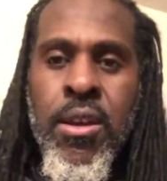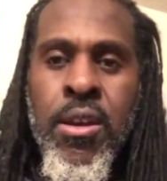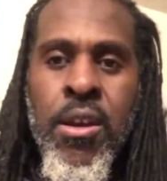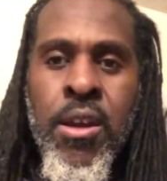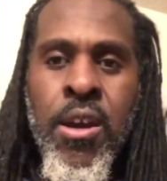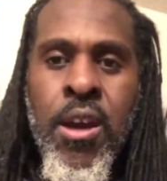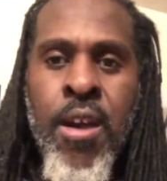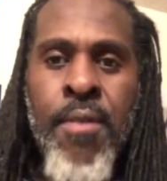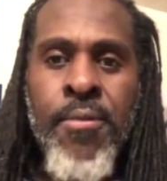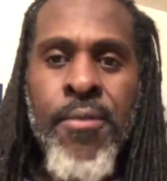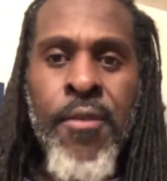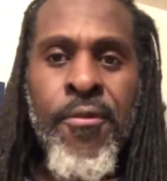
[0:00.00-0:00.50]

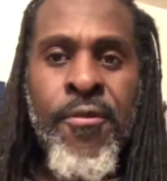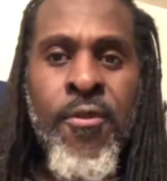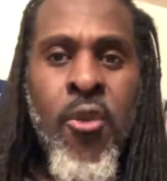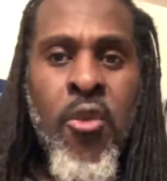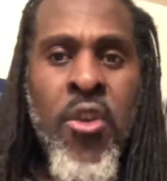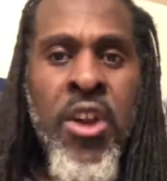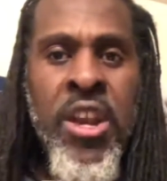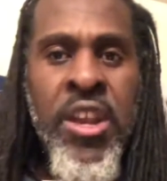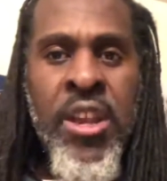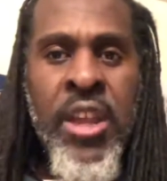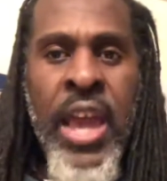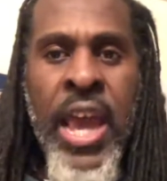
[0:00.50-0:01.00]
um, the
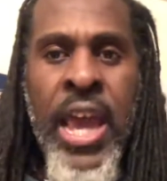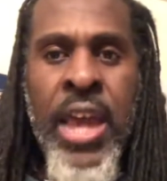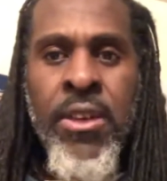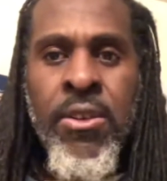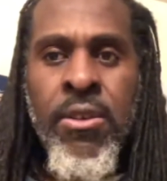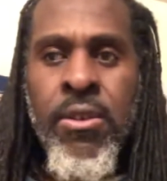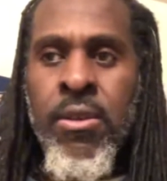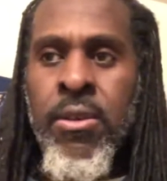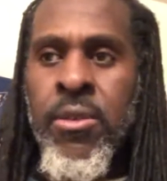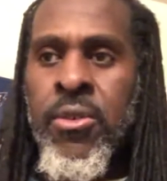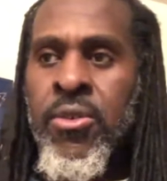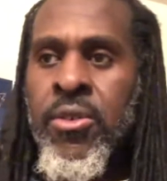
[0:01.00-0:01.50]

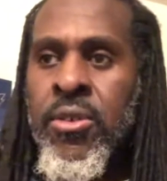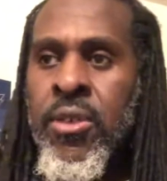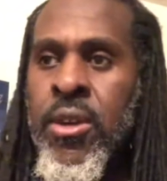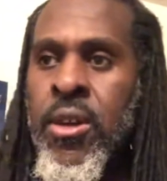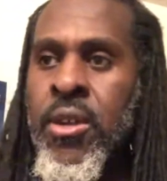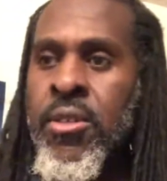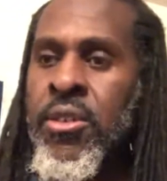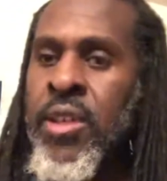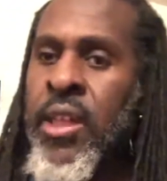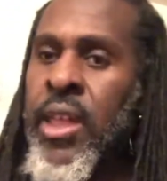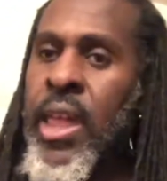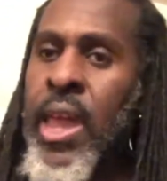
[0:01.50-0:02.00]
49ers,
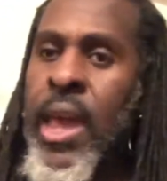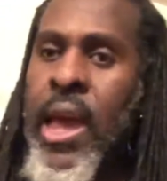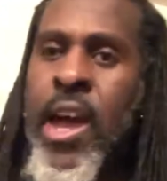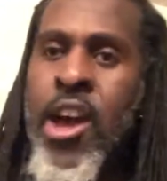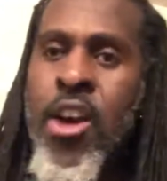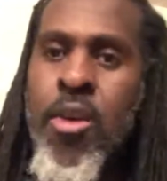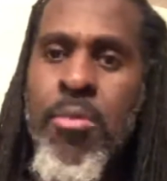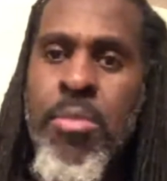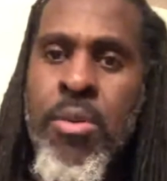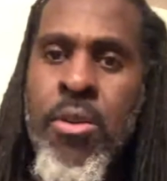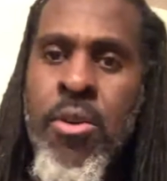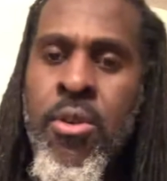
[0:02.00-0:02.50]
the
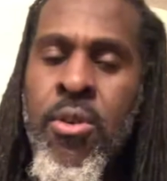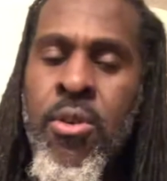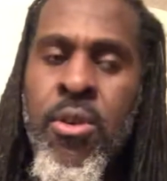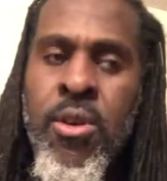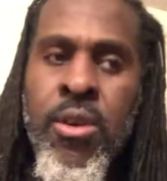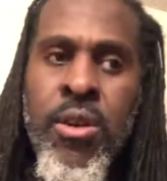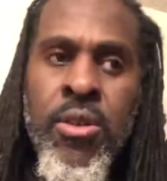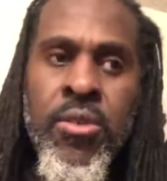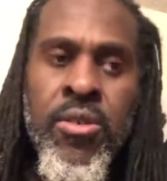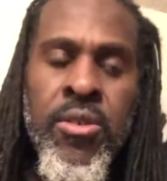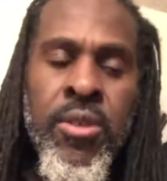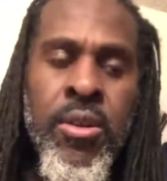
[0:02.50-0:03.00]

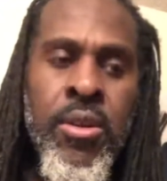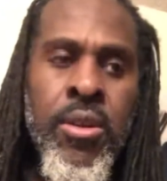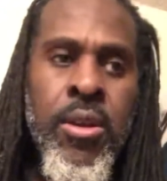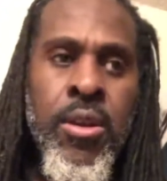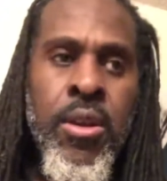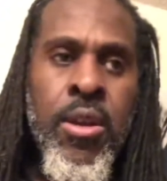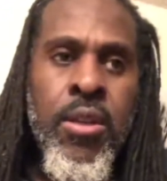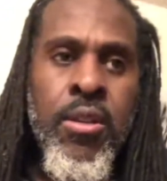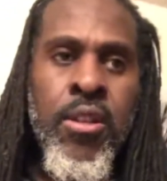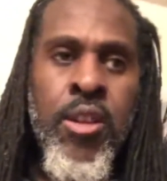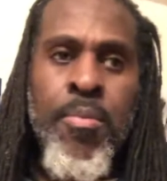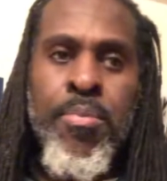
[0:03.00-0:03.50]
Cowboys,
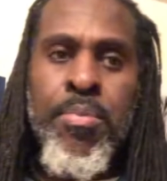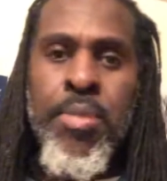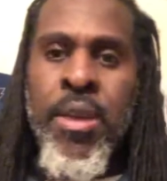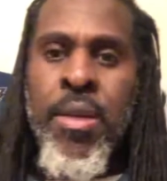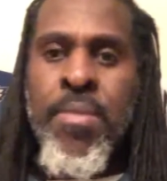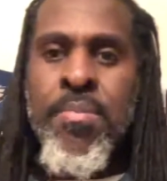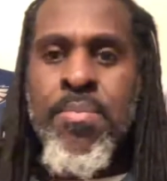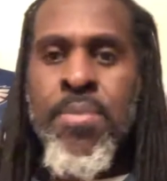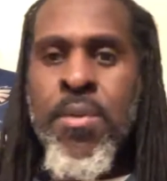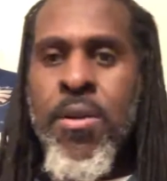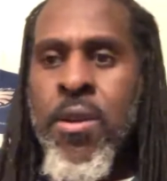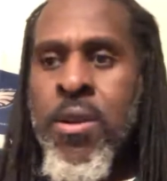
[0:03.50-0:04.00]
the
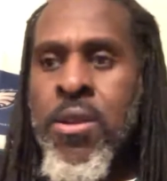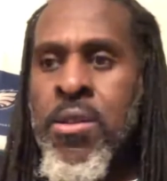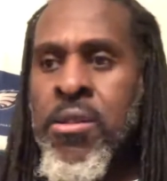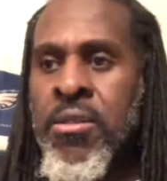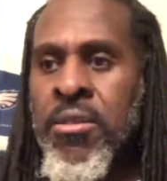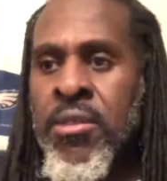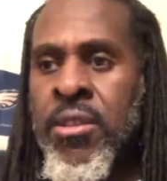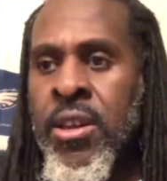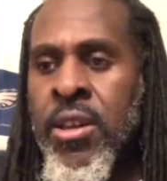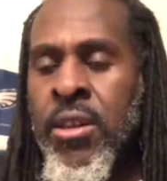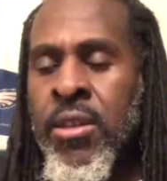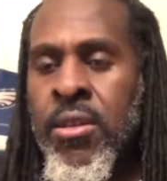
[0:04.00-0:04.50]
Pittsburgh
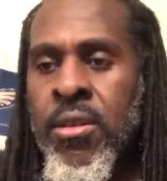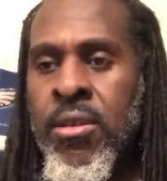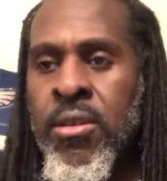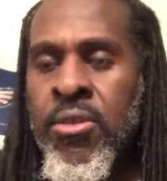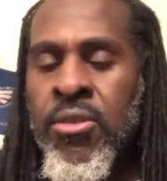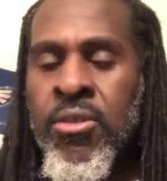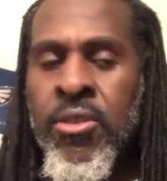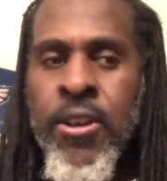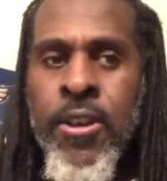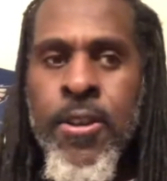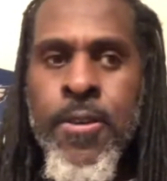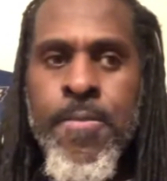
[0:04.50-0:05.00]

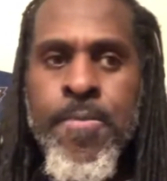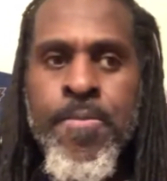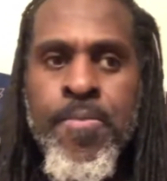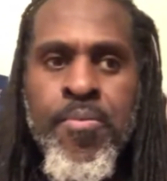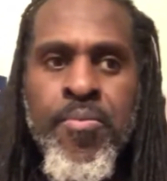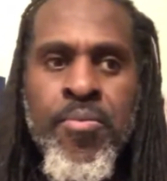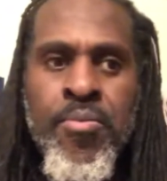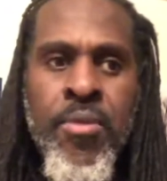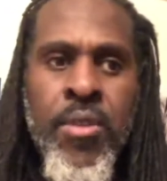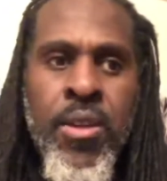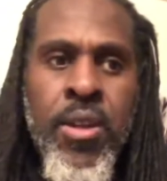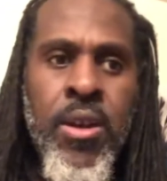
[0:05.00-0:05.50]
Steelers,
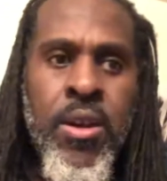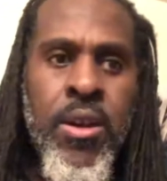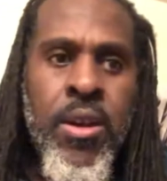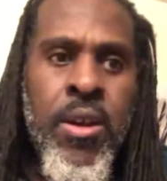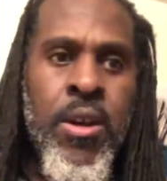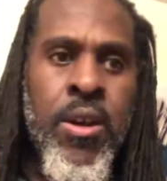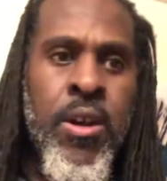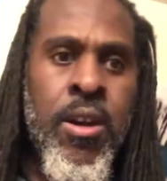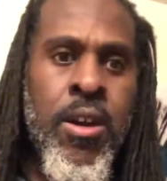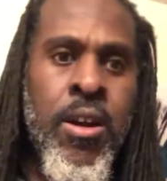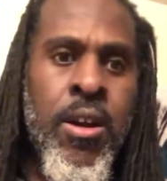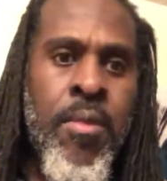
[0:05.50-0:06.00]

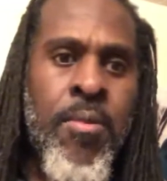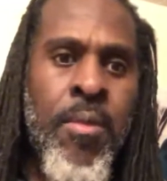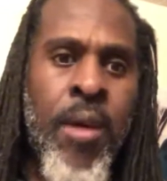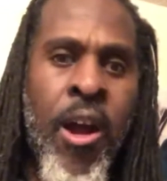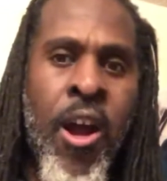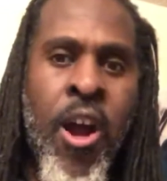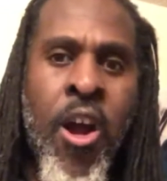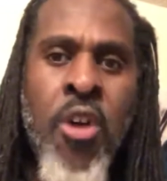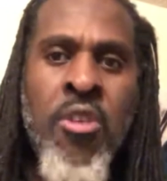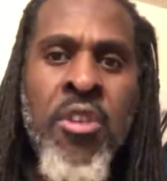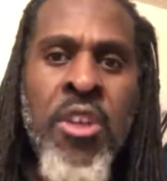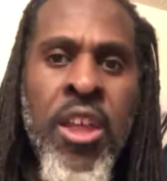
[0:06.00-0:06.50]
um,
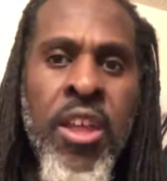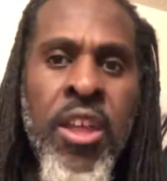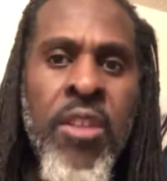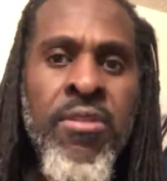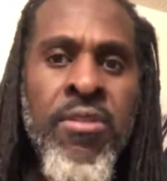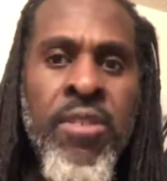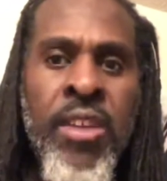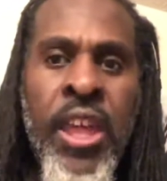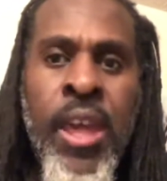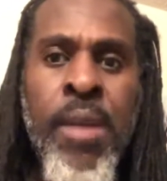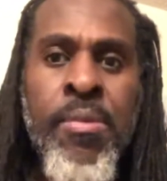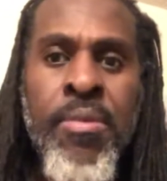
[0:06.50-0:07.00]
all these
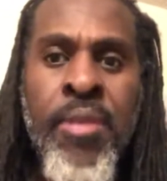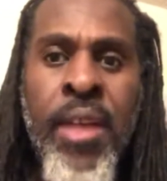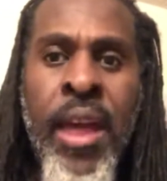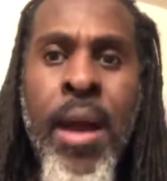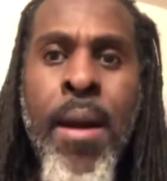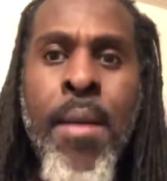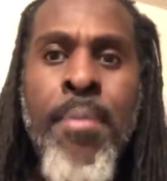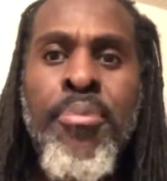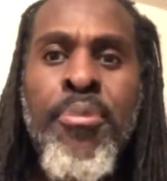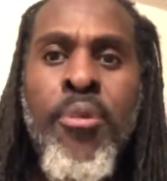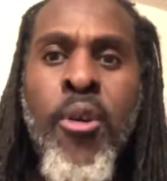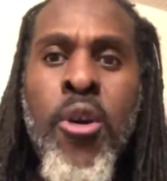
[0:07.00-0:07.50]
teams
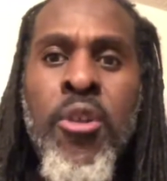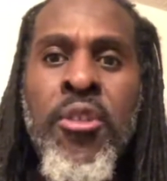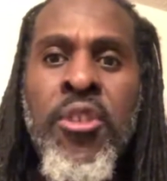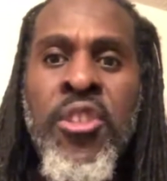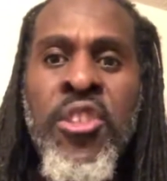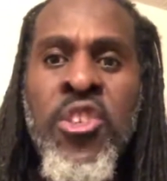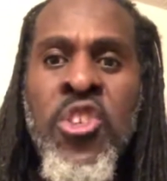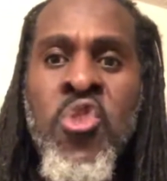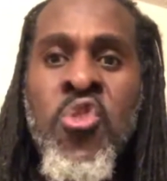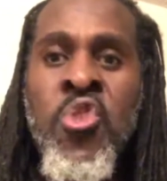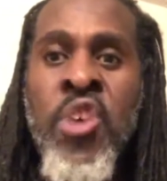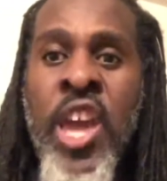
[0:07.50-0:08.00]
down throwing
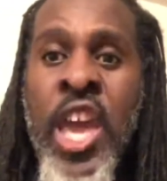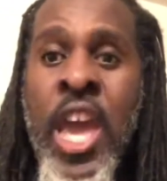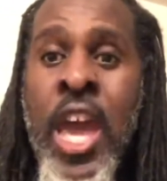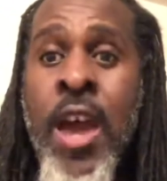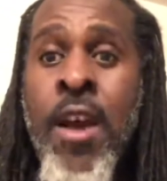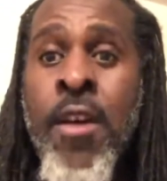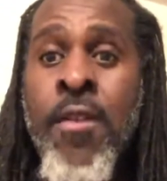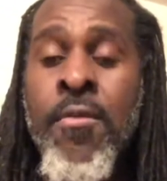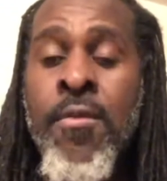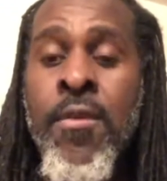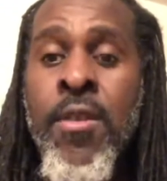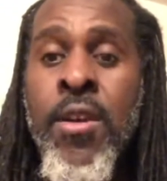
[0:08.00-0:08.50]
you have